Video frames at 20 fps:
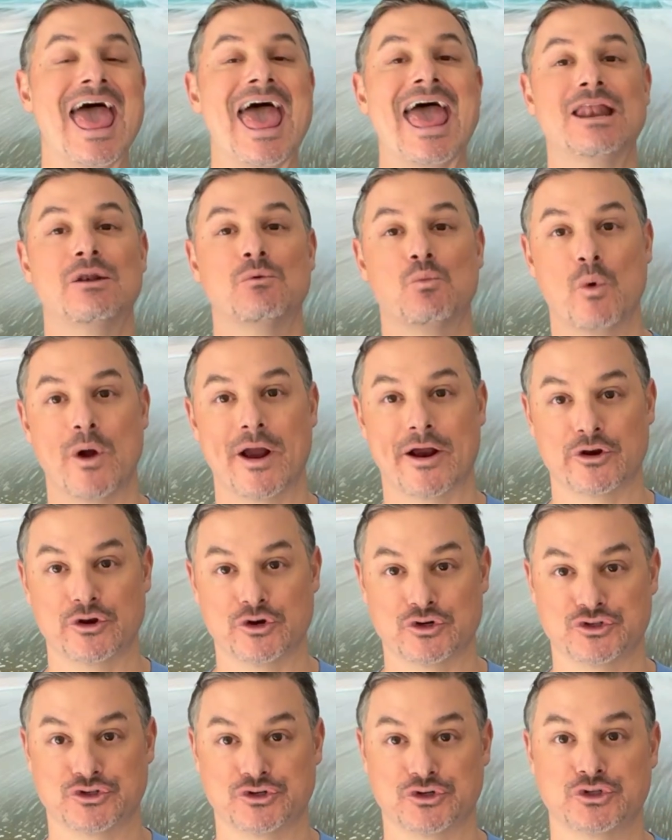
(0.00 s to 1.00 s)
and where
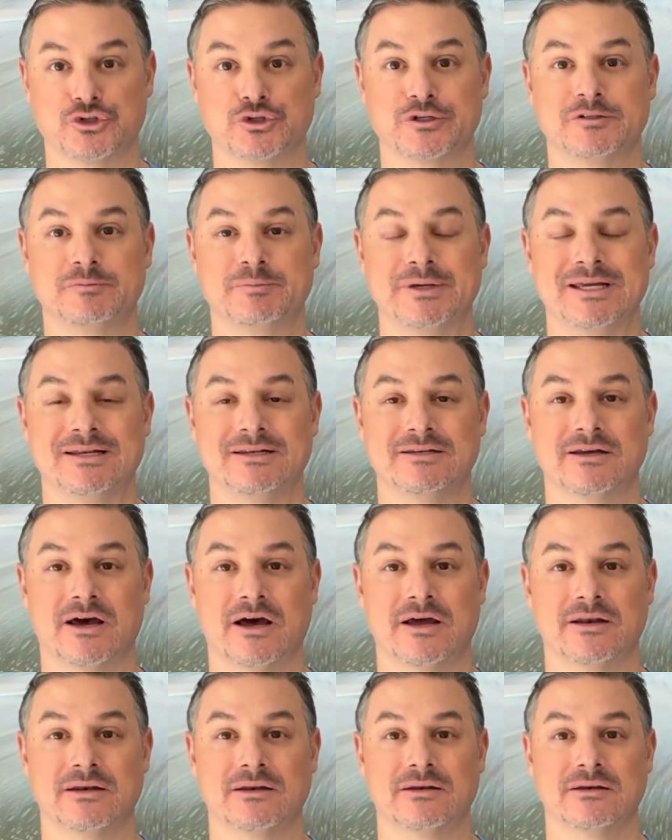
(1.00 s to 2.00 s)
your surgery is being
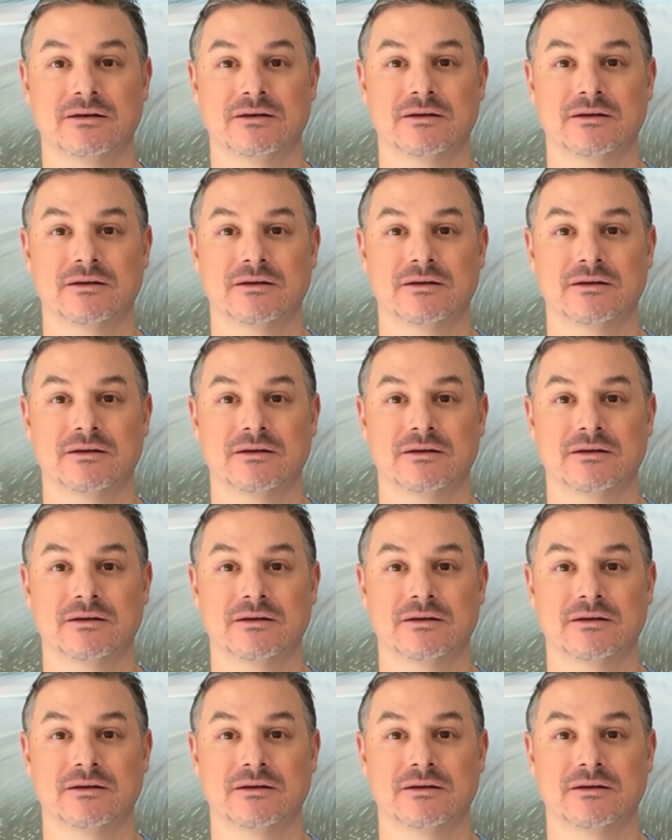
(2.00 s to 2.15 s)
done.